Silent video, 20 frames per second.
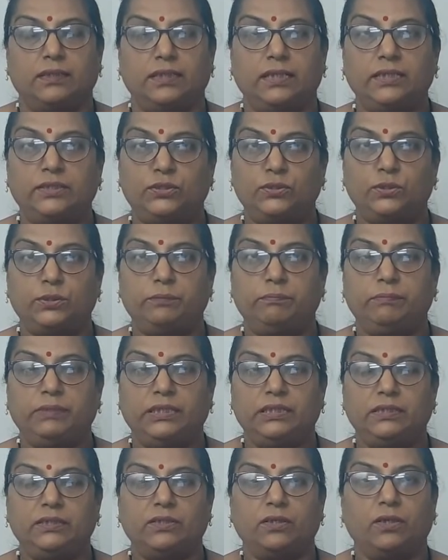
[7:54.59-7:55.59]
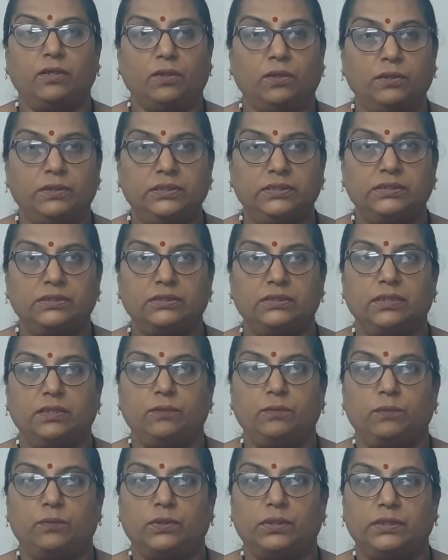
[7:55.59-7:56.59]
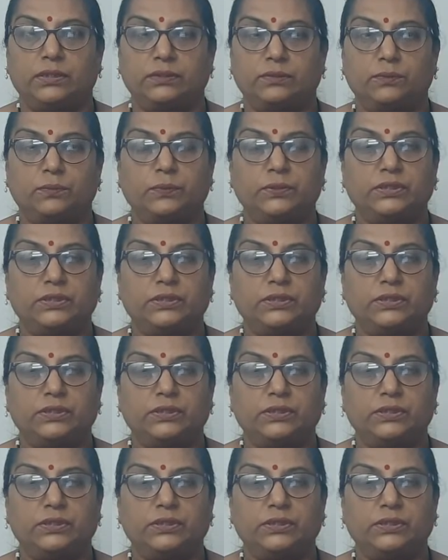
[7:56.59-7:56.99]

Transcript: It should be your original work